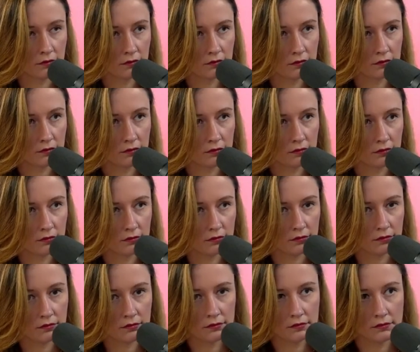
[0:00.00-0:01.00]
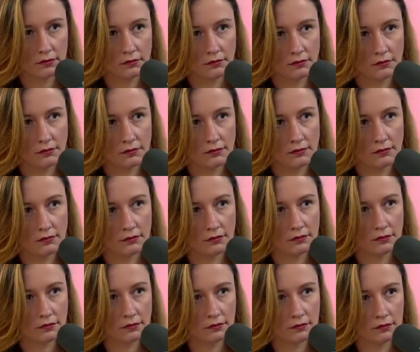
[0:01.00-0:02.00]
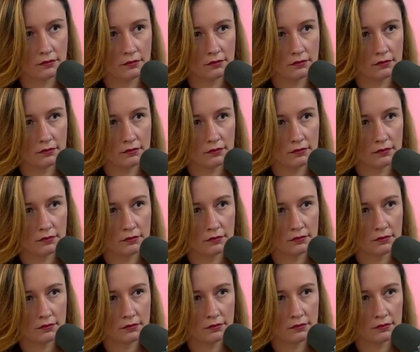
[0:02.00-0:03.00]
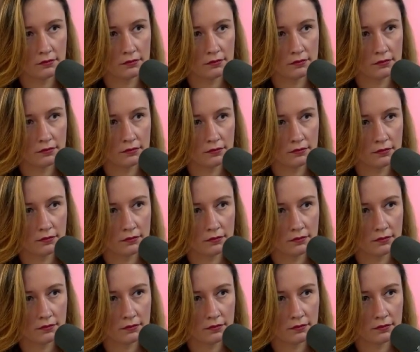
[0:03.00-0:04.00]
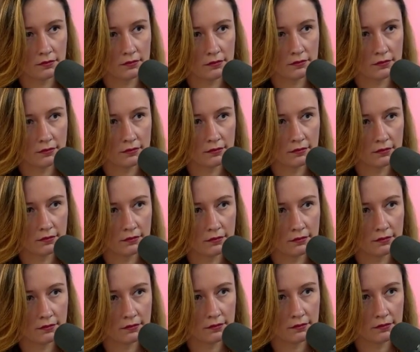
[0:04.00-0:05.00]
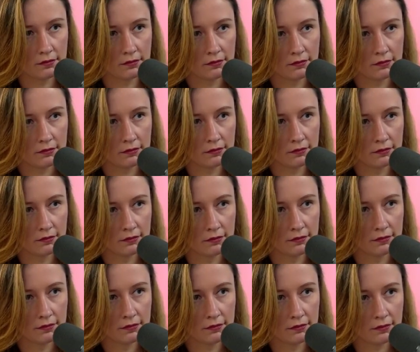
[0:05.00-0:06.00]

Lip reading: This person isn't speaking.